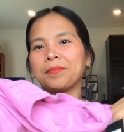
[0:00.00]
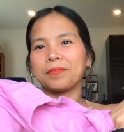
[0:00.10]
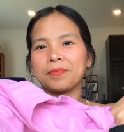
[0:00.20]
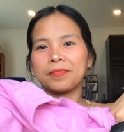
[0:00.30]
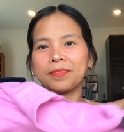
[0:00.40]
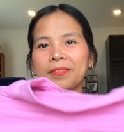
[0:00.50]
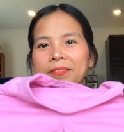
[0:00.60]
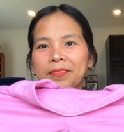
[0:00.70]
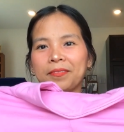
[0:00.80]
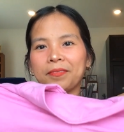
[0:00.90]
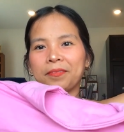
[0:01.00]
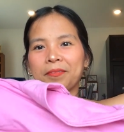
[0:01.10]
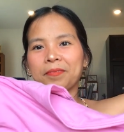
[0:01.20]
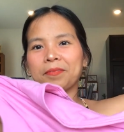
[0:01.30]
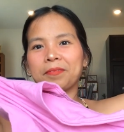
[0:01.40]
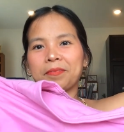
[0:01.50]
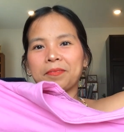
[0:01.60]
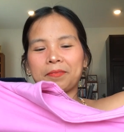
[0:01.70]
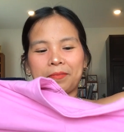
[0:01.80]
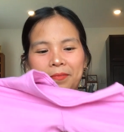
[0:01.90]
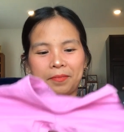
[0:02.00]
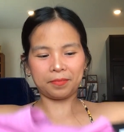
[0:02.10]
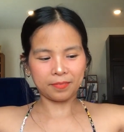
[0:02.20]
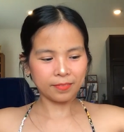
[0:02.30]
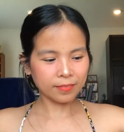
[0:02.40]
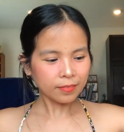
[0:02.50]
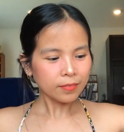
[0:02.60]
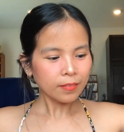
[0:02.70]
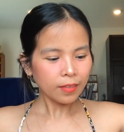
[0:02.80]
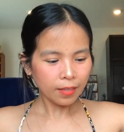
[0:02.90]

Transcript: (silence)